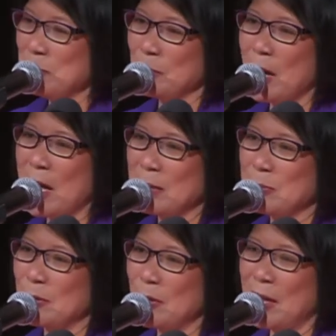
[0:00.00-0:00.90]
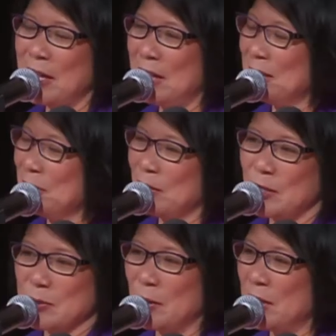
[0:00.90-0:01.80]
Pride Parade for
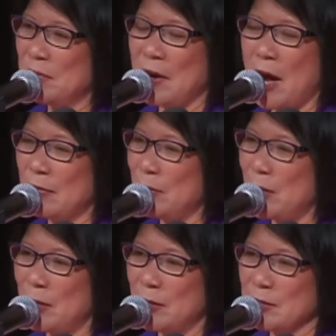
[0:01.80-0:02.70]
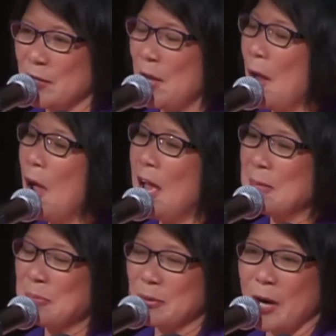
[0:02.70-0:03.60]
25 years and
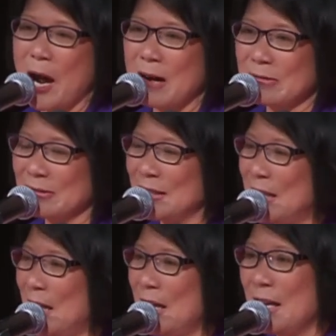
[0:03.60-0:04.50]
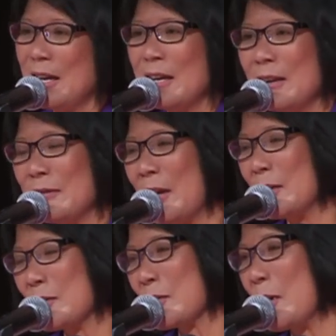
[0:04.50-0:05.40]
proudly
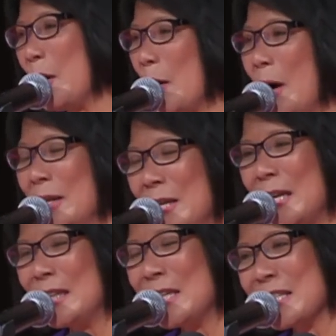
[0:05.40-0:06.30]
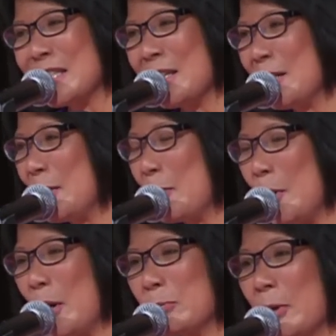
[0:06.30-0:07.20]
done so again this year at
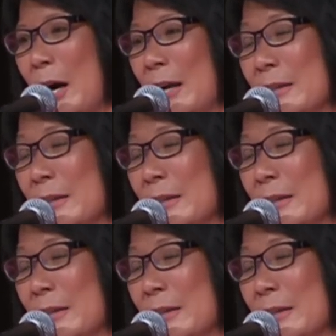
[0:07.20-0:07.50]
World Pride.